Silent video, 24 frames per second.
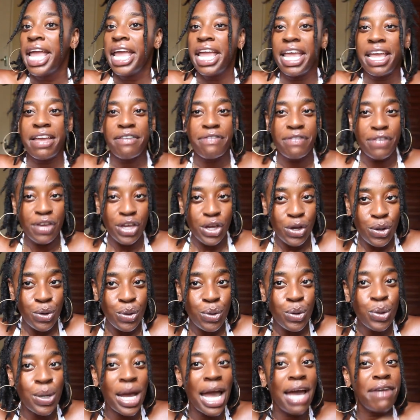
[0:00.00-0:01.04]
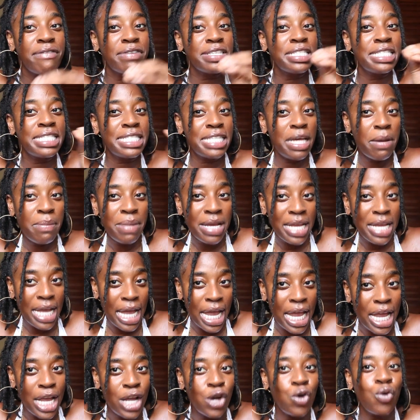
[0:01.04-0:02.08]
if you have a stomach
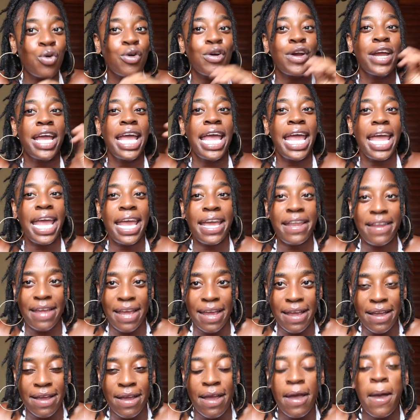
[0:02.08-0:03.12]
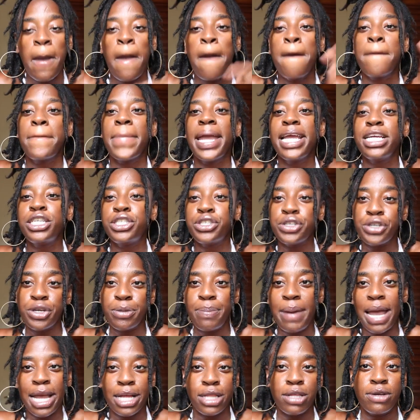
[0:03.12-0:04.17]
ache or a headache, make sure you
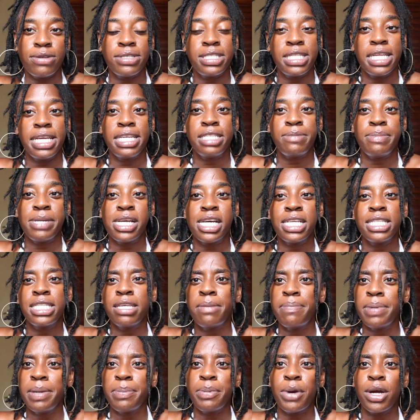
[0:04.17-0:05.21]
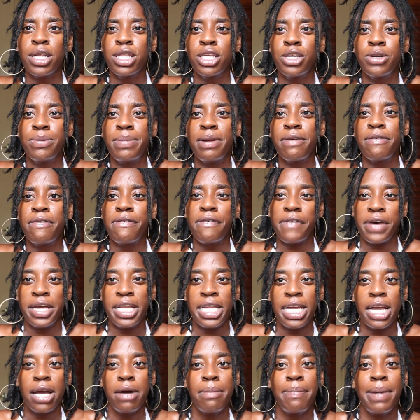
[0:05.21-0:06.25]
pack those things, because some people are a little bit
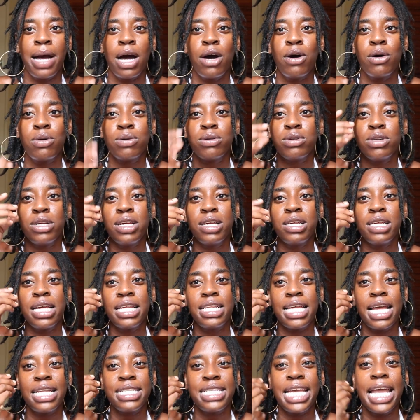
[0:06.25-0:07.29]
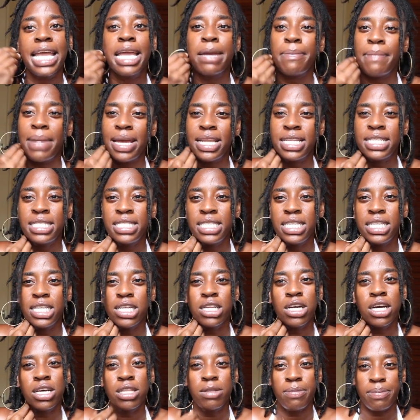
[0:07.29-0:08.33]
funny about taking medicine
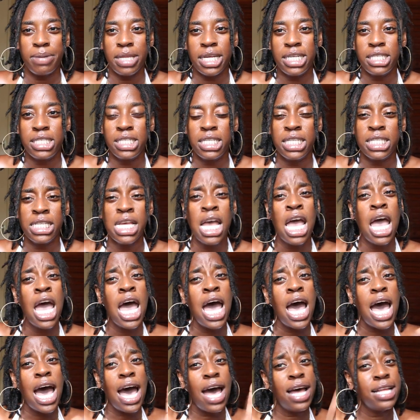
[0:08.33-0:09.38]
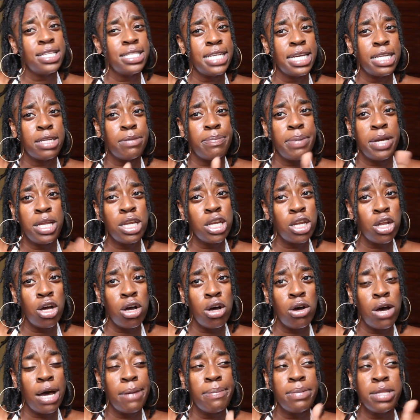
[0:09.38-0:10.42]
in other places. I take the
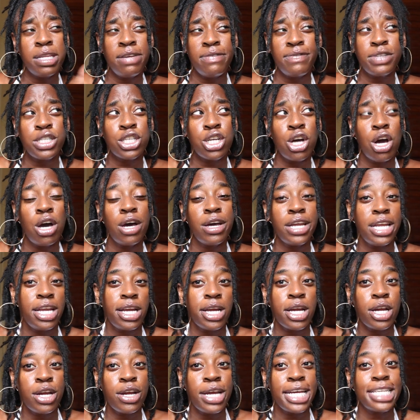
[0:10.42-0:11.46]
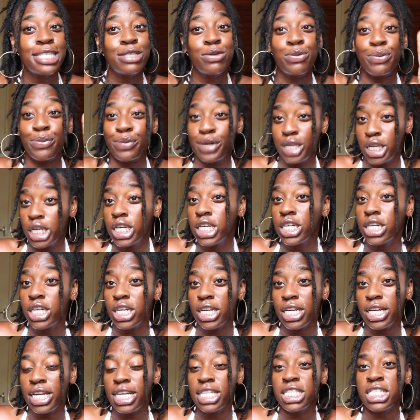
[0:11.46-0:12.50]
Panadol, I believe it's called here. It's really
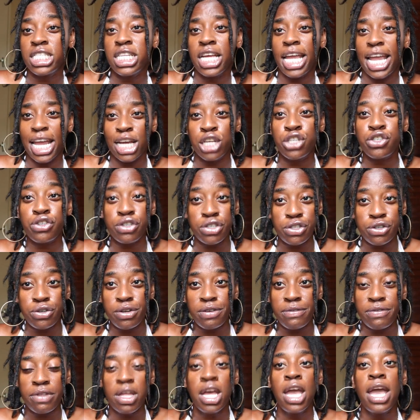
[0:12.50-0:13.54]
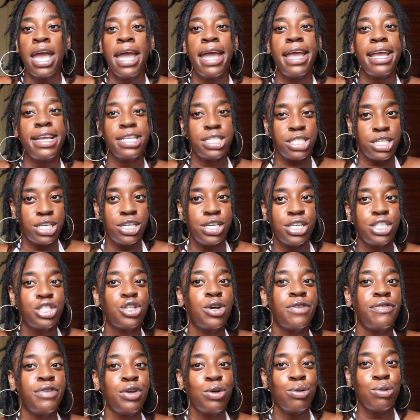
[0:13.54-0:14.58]
good. It's the extra strength. It's good.
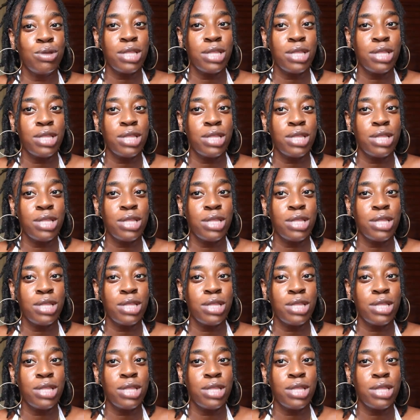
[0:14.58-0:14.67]
So if you